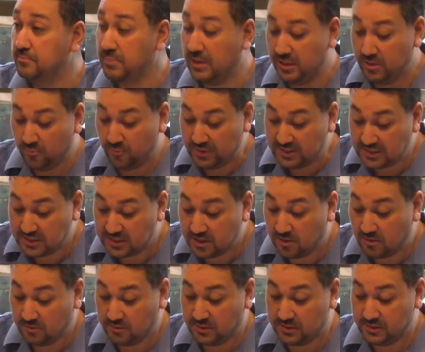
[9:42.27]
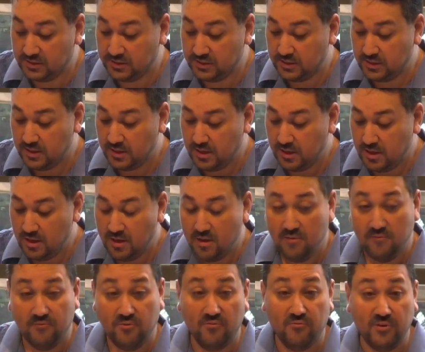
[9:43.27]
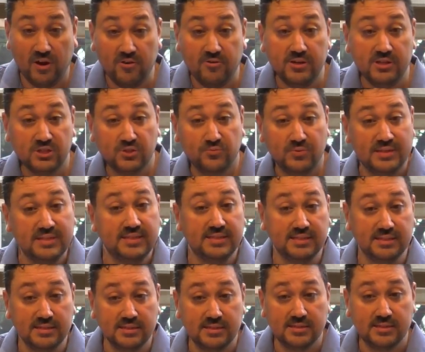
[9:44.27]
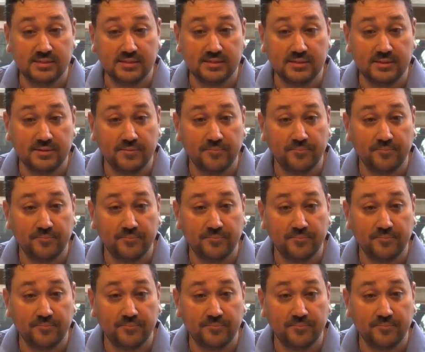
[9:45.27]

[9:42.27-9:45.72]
by the results for various reasons.